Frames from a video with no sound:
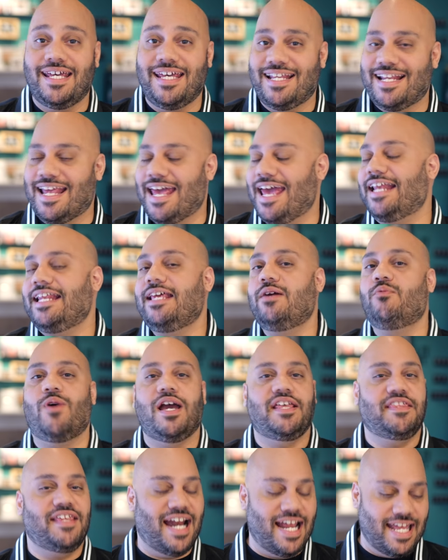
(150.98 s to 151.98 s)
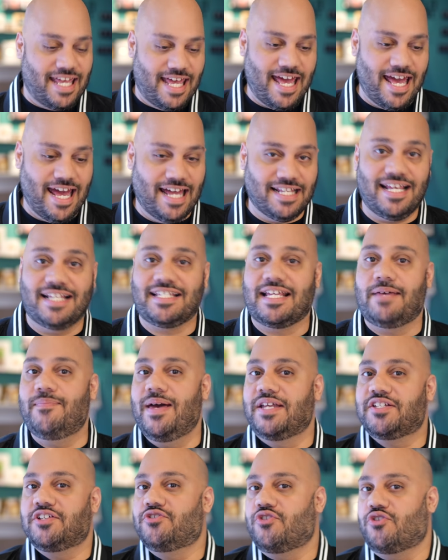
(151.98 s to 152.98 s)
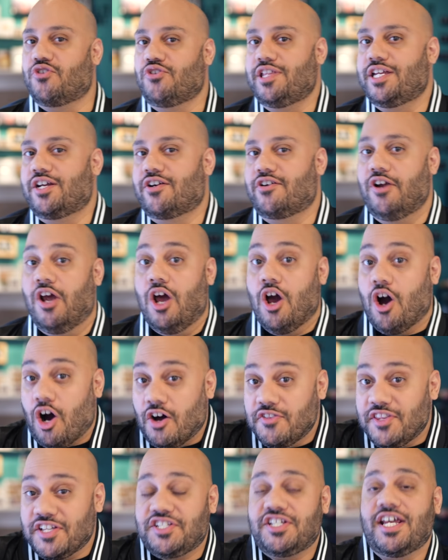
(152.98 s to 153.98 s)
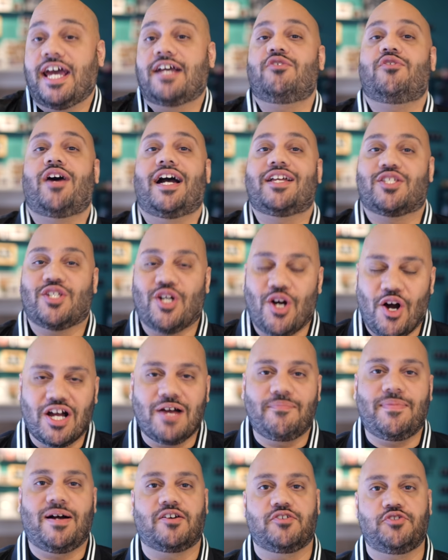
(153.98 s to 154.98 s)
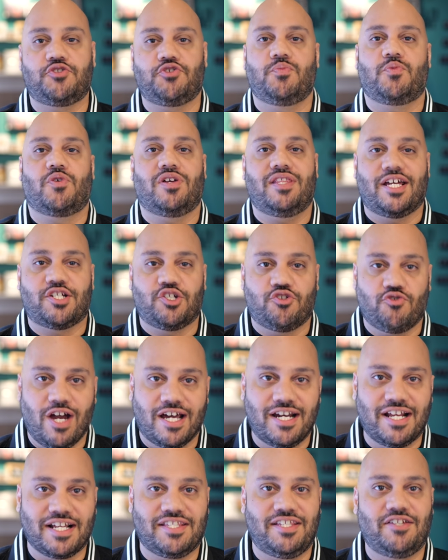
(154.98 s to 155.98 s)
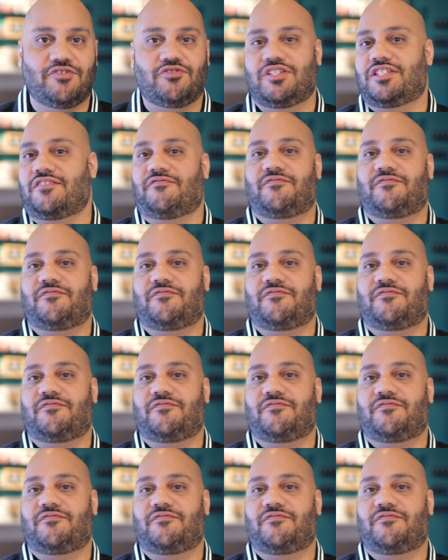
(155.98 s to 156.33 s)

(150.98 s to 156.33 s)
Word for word: in any way that I can. As I mentioned earlier, on this channel, I talk about consumer electronics. These are the